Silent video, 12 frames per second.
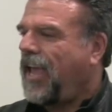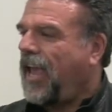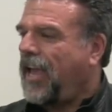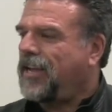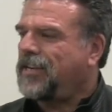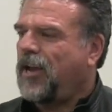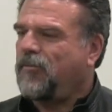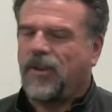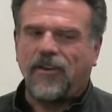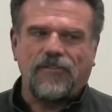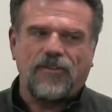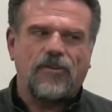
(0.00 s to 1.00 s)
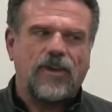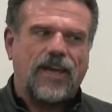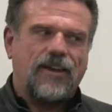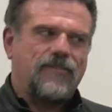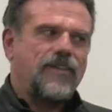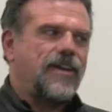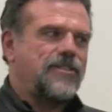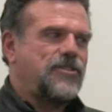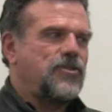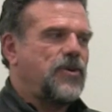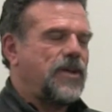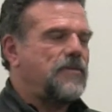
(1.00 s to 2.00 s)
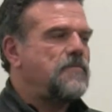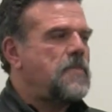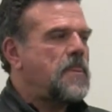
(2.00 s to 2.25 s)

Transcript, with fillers: and how many of you kind of got to it?